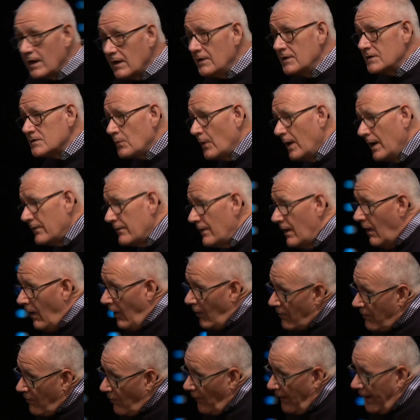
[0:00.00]
they lose weight, they're
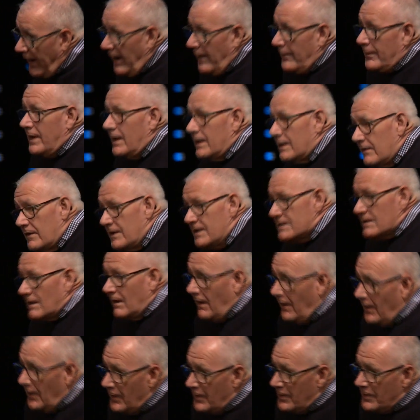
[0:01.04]
all crammed into these
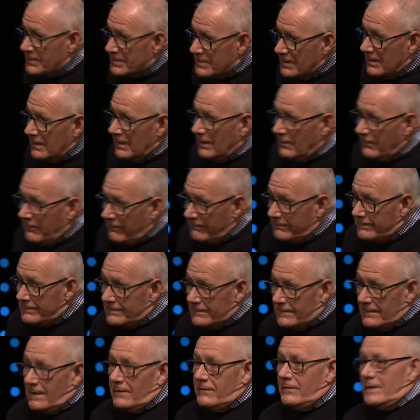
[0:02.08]
clothes, you know,
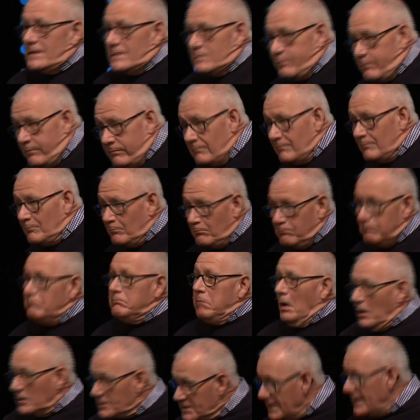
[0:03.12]
everything's
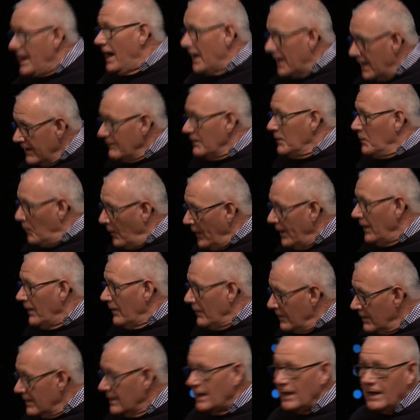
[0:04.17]
bulging out
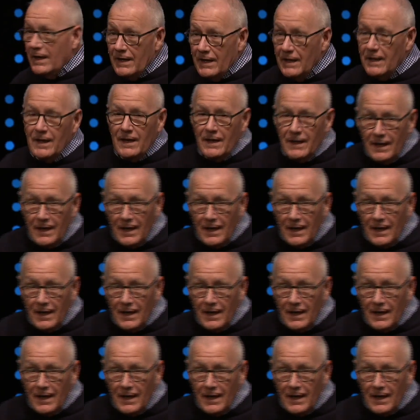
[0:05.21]
everywhere, okay?